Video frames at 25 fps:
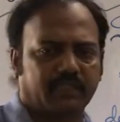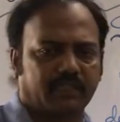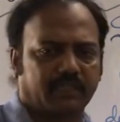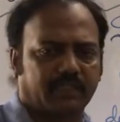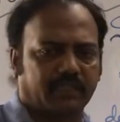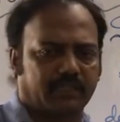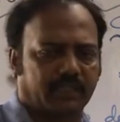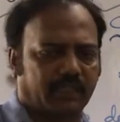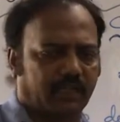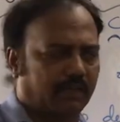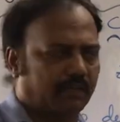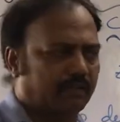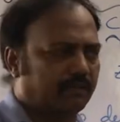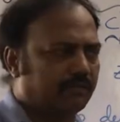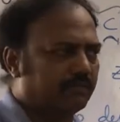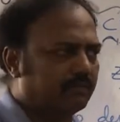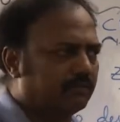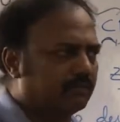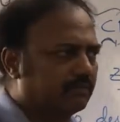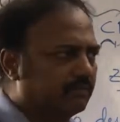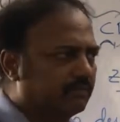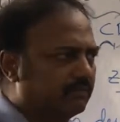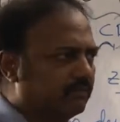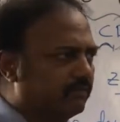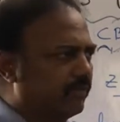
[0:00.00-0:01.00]
Now
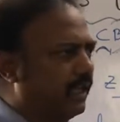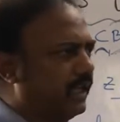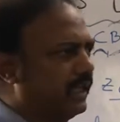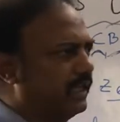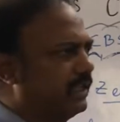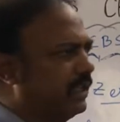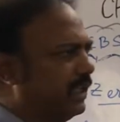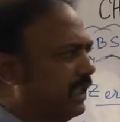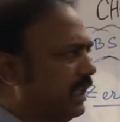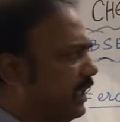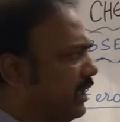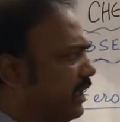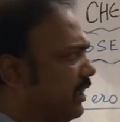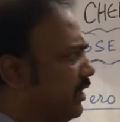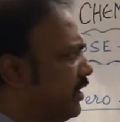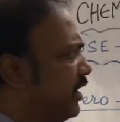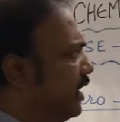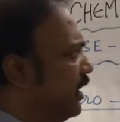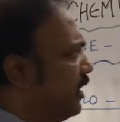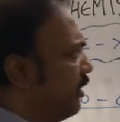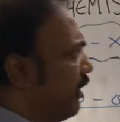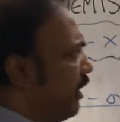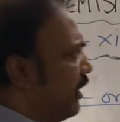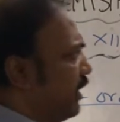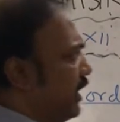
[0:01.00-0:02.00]
write
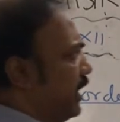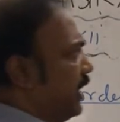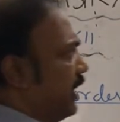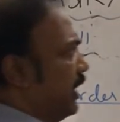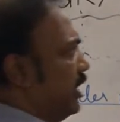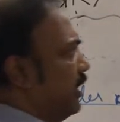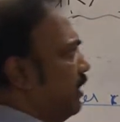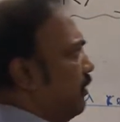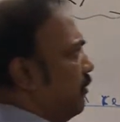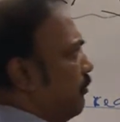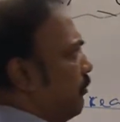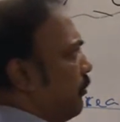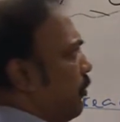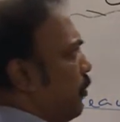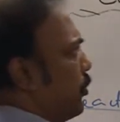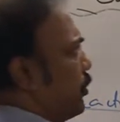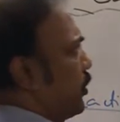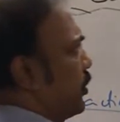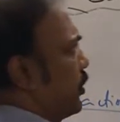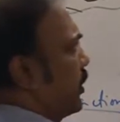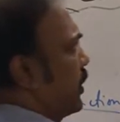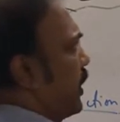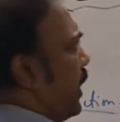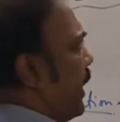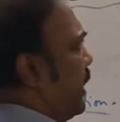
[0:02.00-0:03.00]
integrating
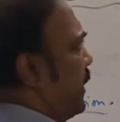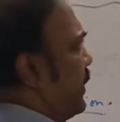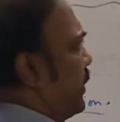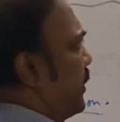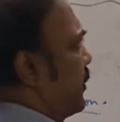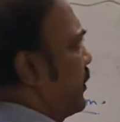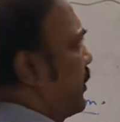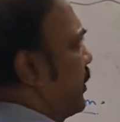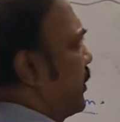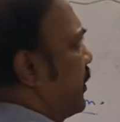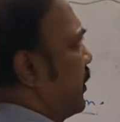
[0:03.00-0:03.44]
both sides,